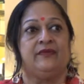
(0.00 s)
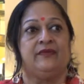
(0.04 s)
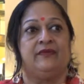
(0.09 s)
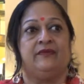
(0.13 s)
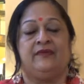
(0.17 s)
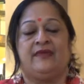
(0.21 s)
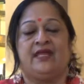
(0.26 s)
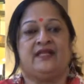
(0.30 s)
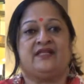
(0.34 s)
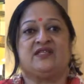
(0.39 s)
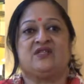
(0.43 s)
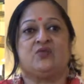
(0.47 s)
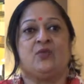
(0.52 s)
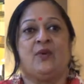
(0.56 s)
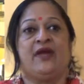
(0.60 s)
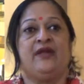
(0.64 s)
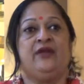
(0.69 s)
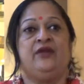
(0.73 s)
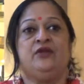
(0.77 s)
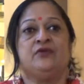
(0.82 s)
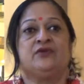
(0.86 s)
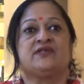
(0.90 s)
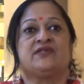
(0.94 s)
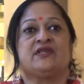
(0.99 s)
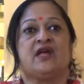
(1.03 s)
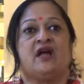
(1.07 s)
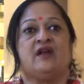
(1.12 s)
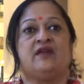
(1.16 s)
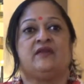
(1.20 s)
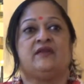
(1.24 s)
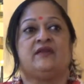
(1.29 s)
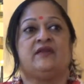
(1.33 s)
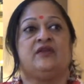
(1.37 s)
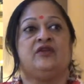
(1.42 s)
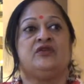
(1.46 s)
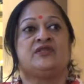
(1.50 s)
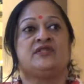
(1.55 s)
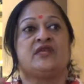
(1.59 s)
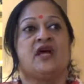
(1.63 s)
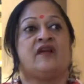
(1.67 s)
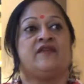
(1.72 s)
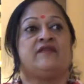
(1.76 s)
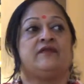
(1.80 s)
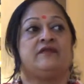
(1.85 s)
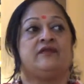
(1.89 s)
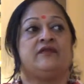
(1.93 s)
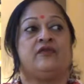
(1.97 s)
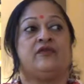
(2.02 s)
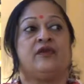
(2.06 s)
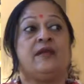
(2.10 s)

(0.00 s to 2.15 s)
that's when the